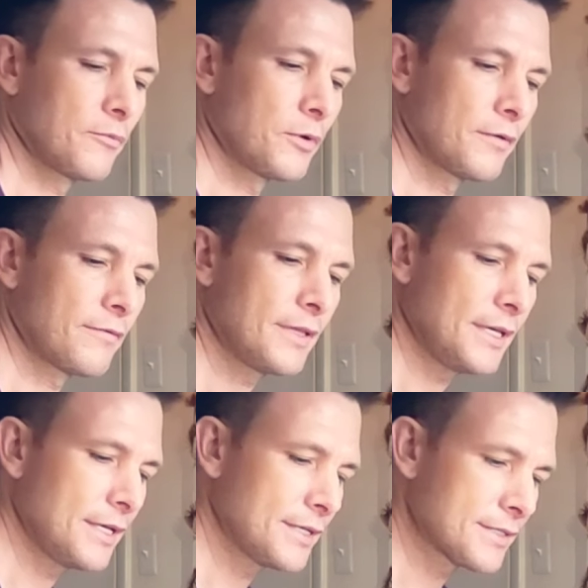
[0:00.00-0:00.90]
one of
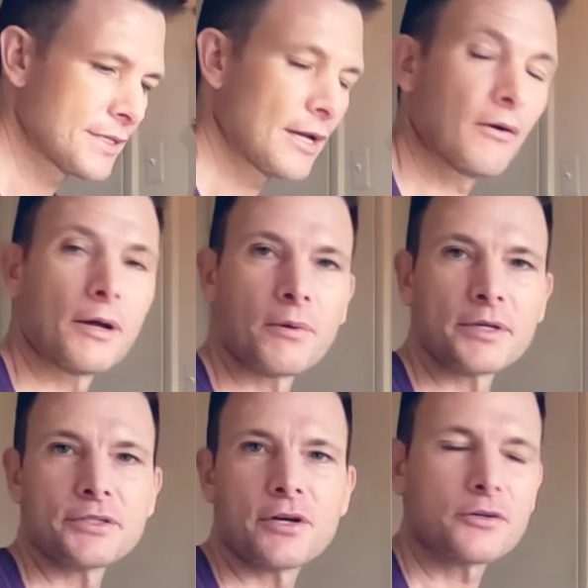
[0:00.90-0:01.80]
these. Now, I
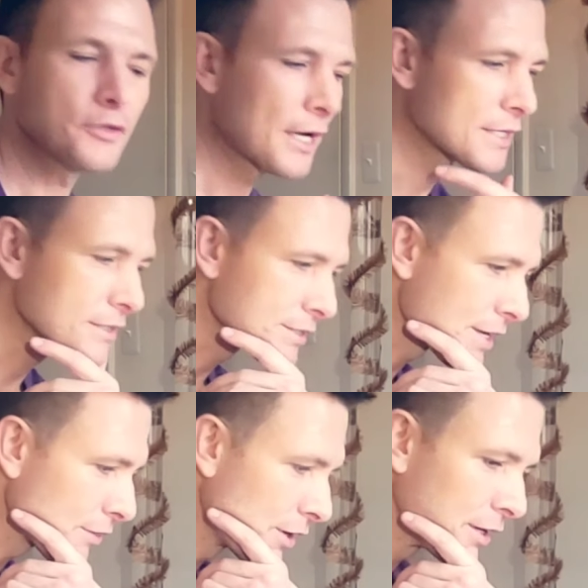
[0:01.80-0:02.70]
wanted to talk to you guys because
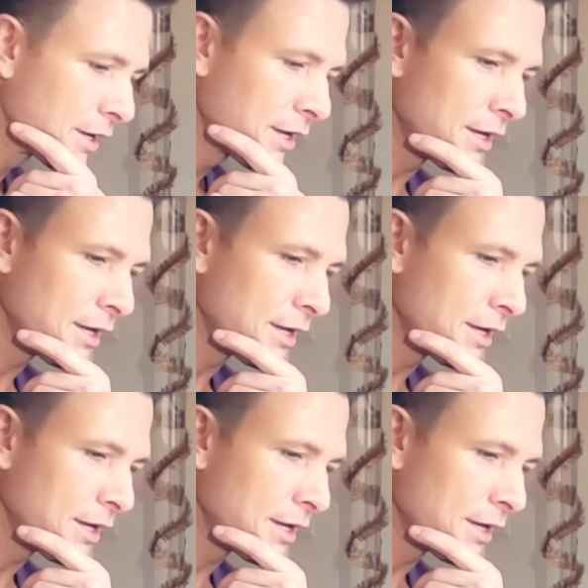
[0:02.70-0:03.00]
I thought,